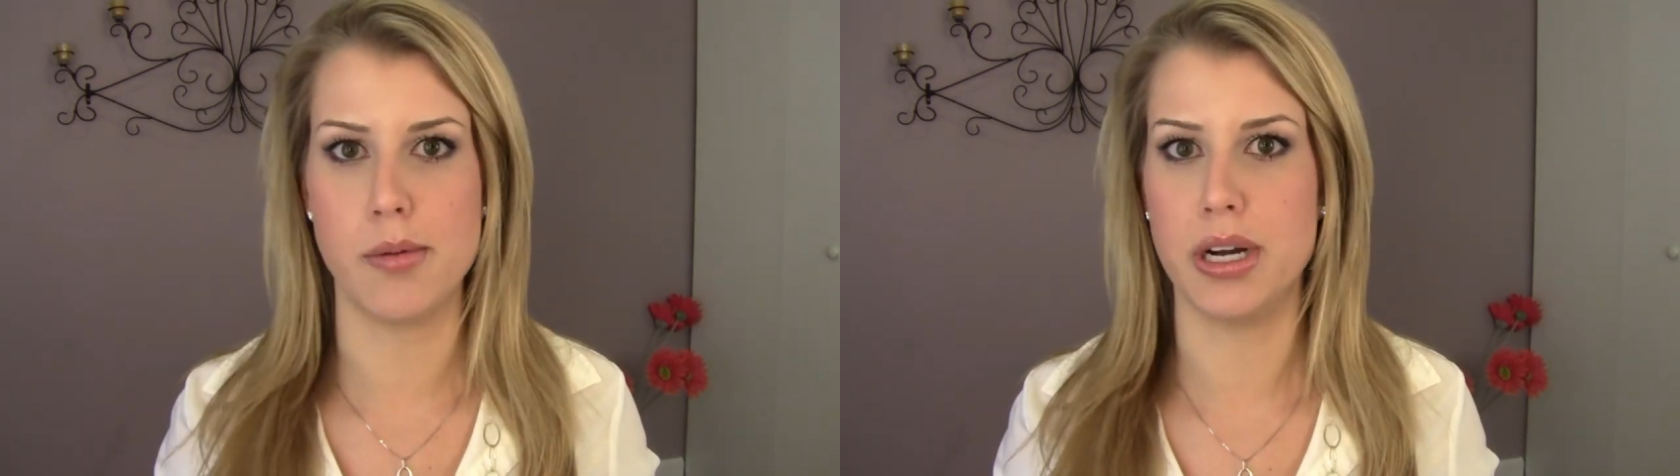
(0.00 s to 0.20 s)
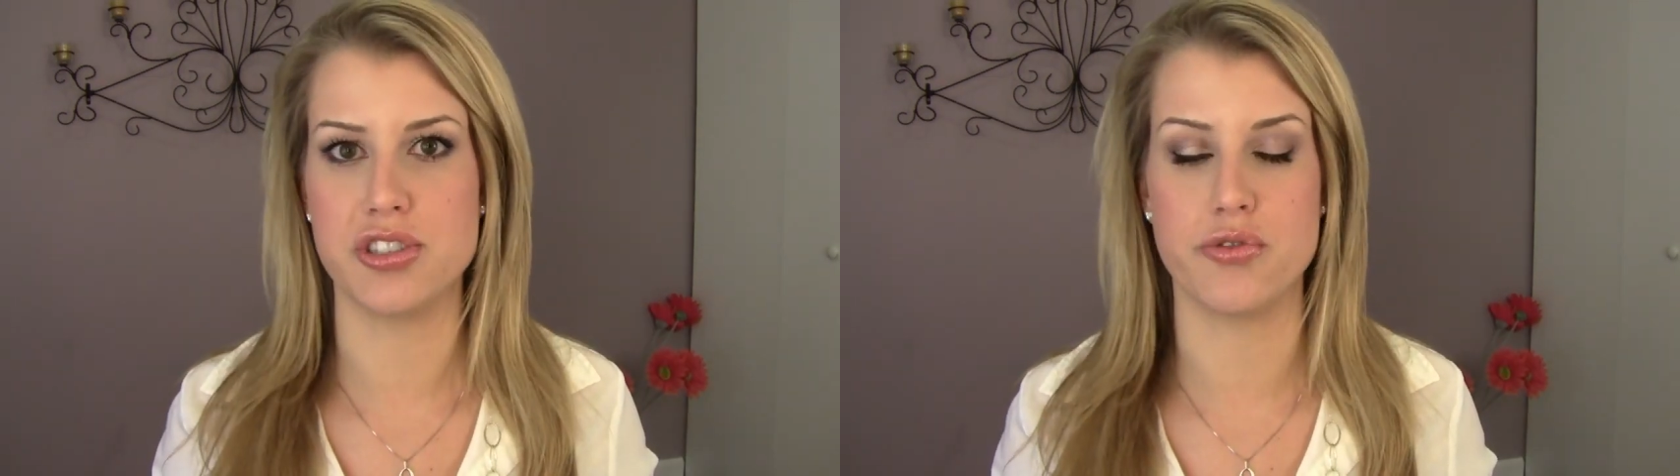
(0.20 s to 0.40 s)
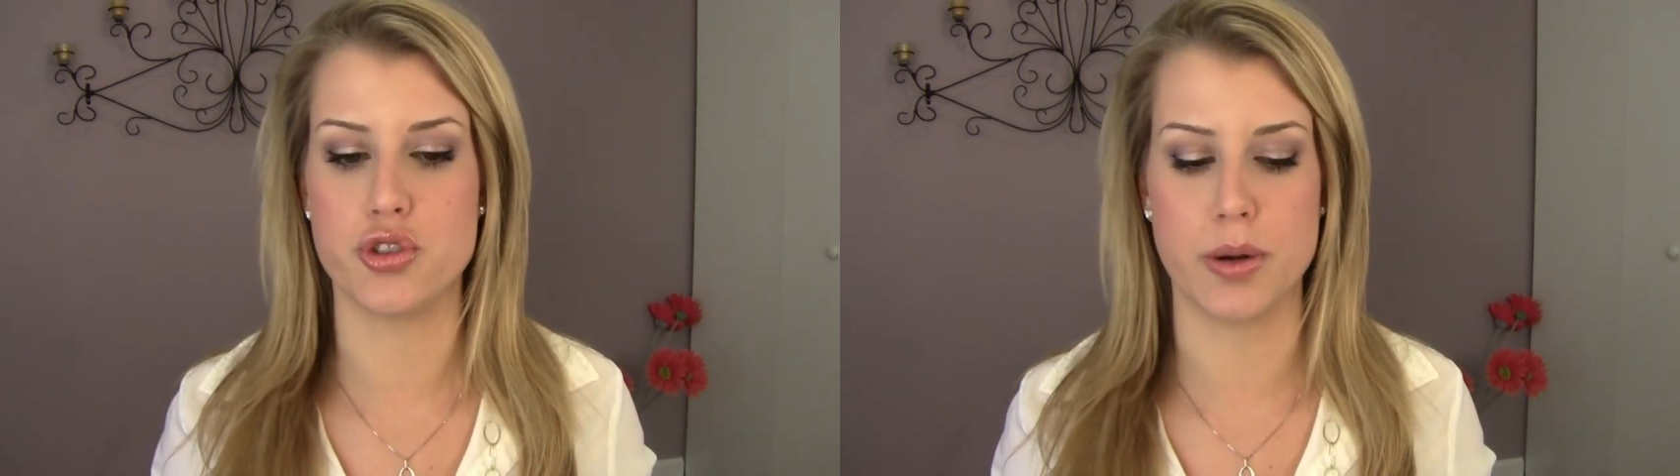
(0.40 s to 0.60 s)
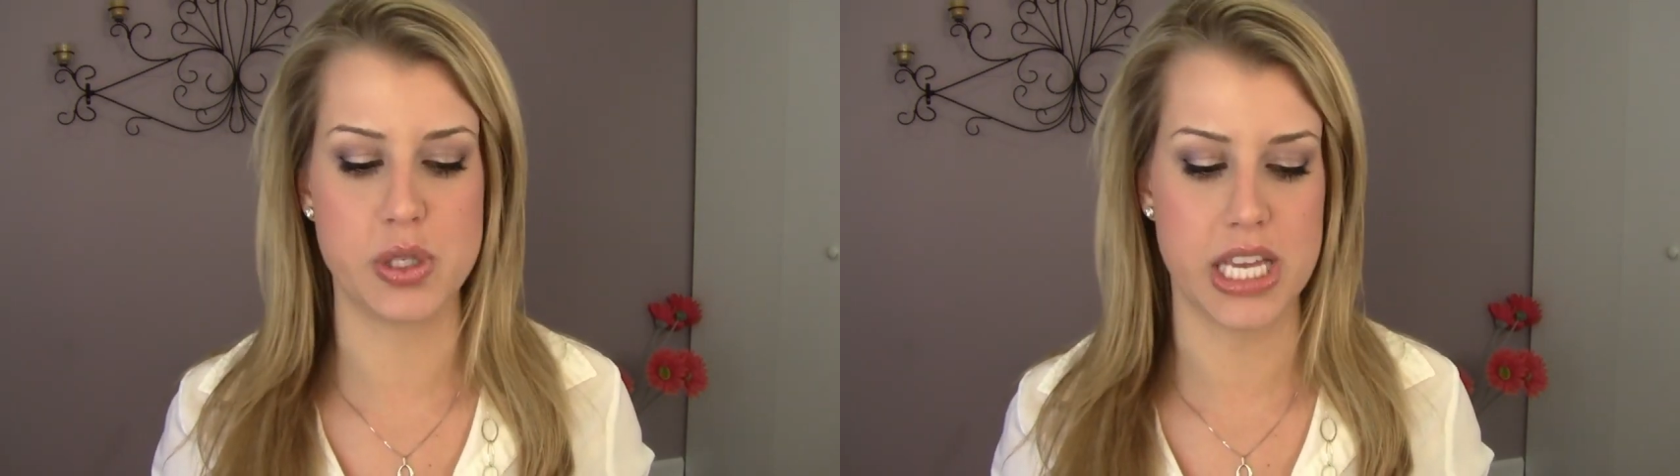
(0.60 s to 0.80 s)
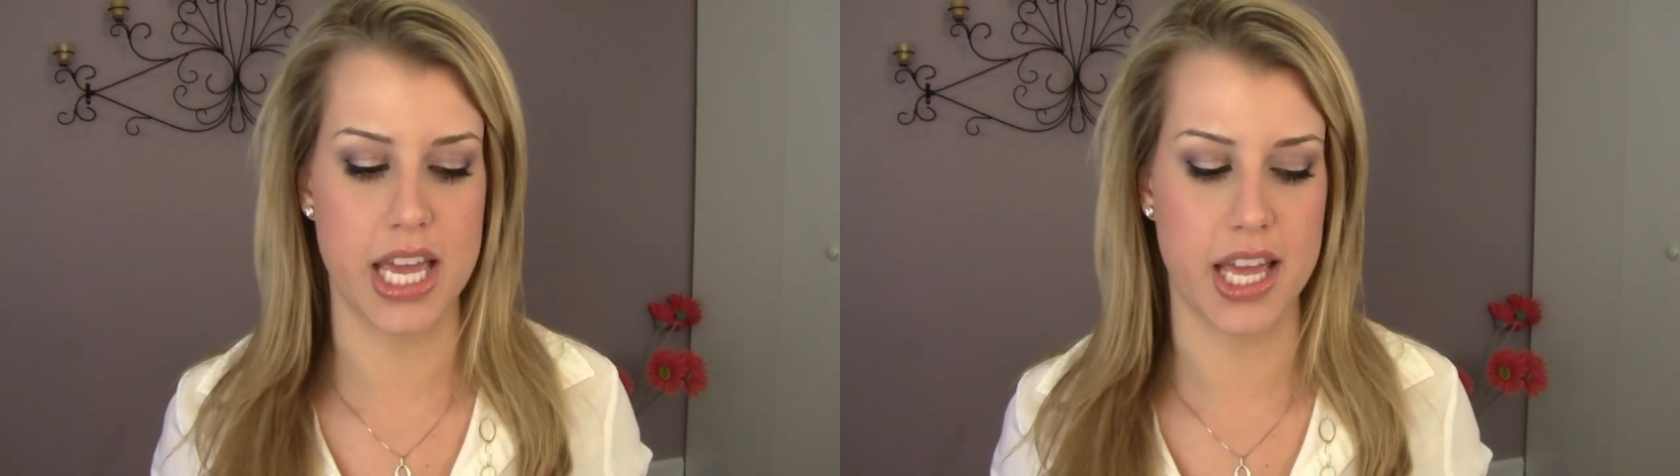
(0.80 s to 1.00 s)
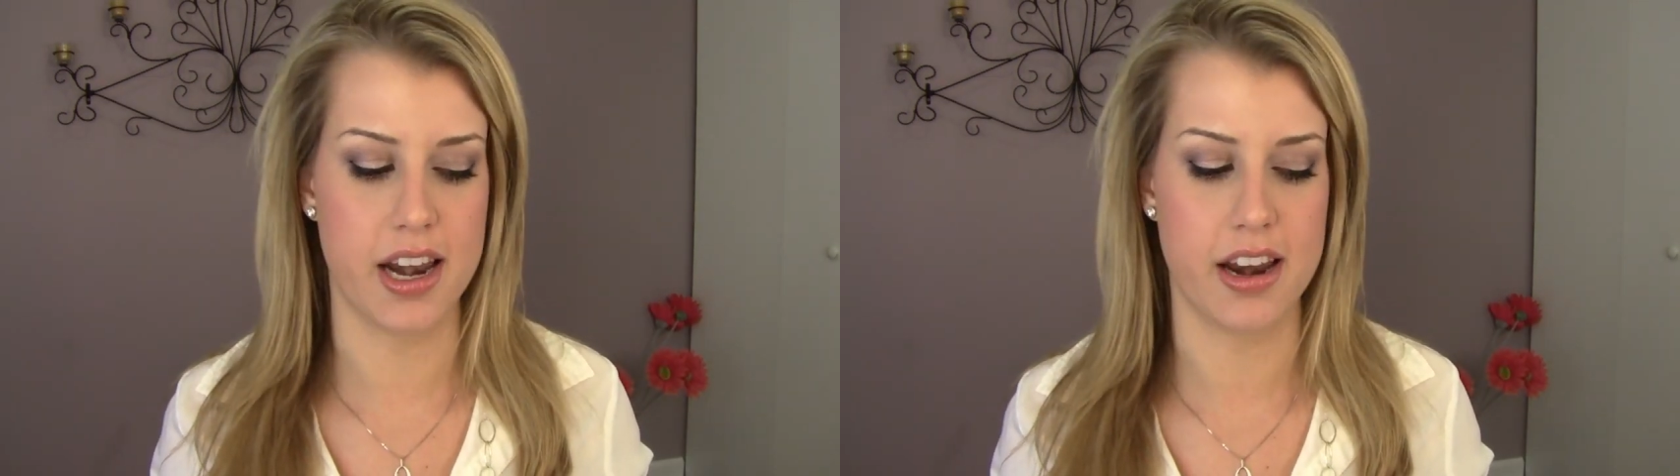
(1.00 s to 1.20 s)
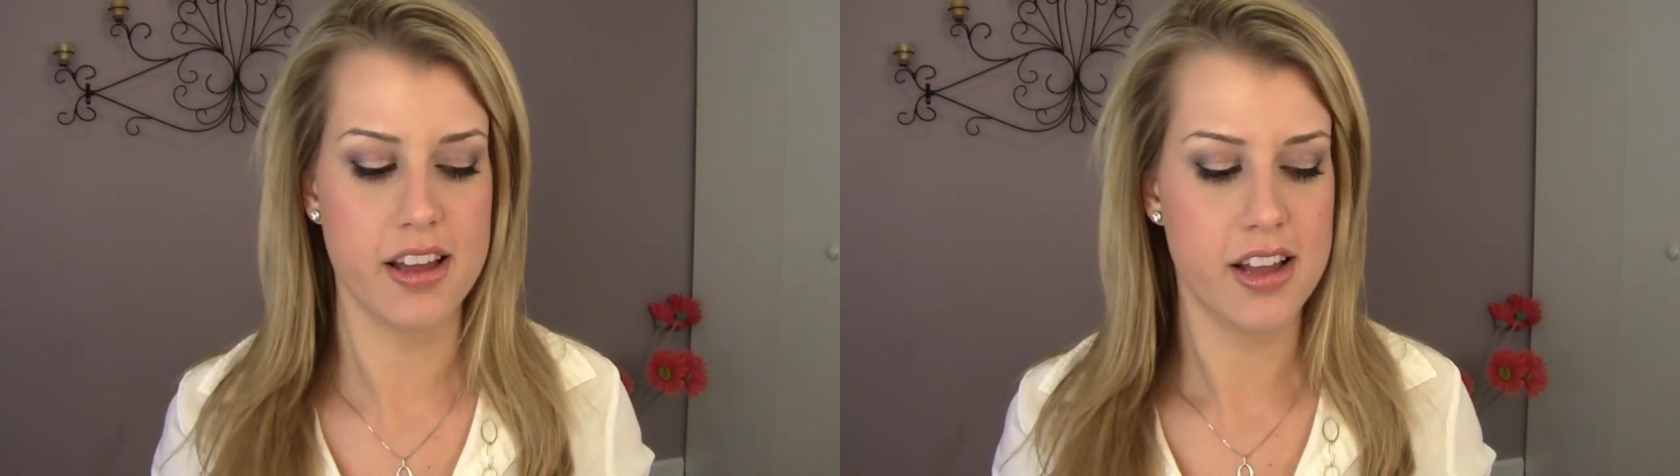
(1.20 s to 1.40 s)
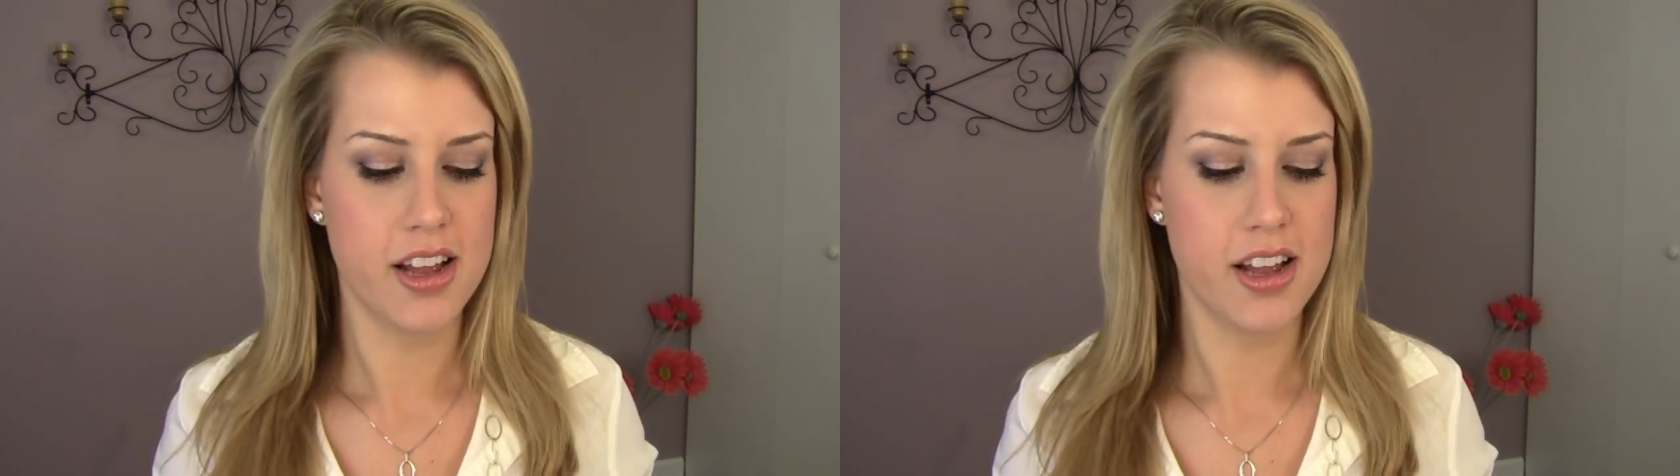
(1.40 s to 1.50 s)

a bunch of trips in,